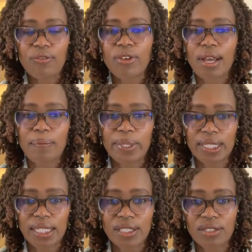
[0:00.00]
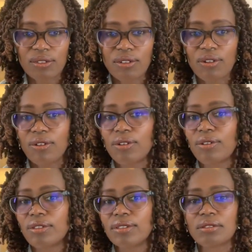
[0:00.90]
application,
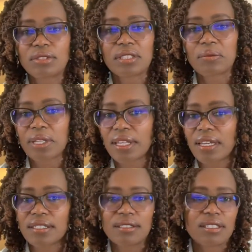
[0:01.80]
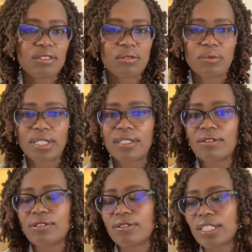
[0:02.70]
or to see whether did you win
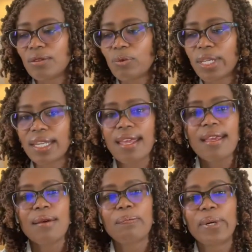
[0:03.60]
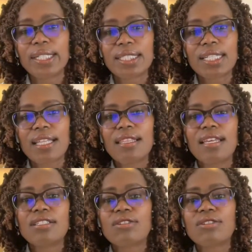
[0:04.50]
or you didn't win. But there's